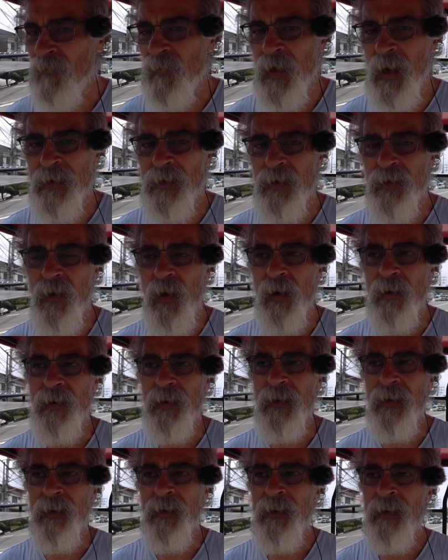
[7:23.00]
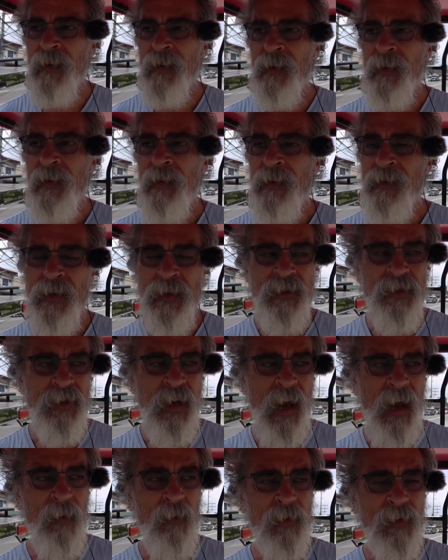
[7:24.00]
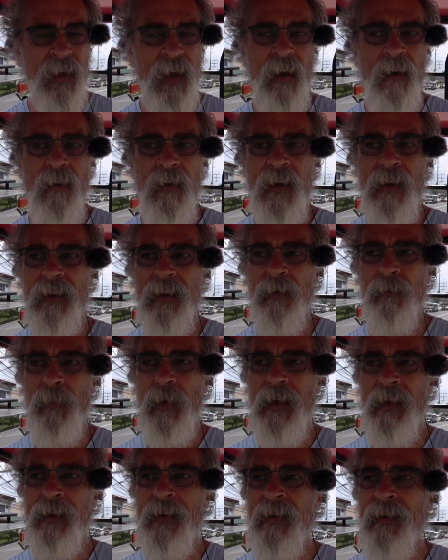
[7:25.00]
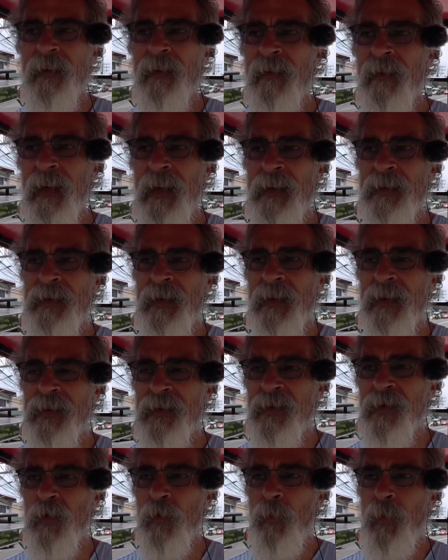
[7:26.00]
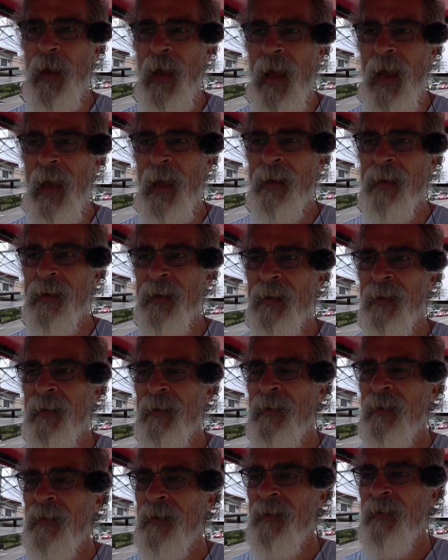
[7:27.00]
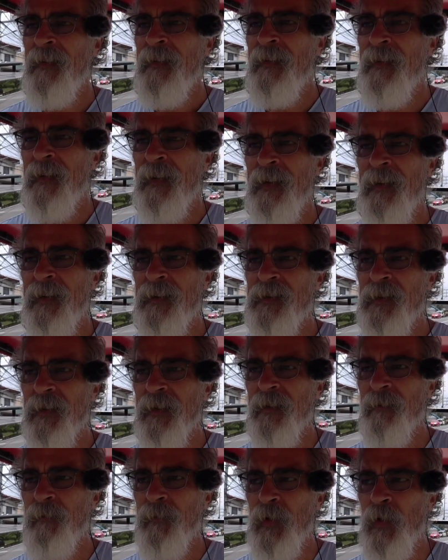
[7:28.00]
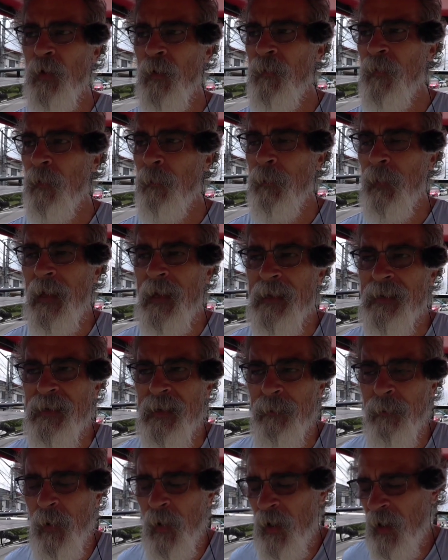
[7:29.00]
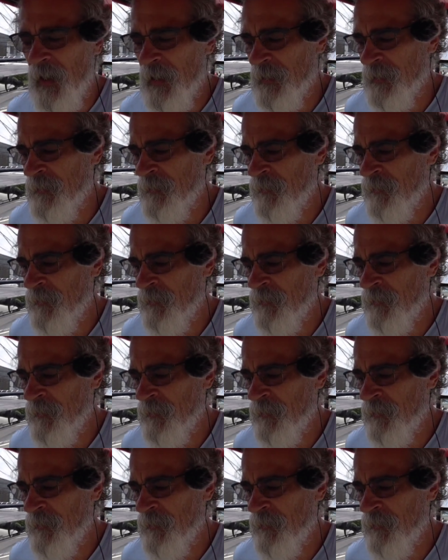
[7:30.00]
Got to just chat with Gary a little bit. He's in his new pad, and it's a beautiful place he bought.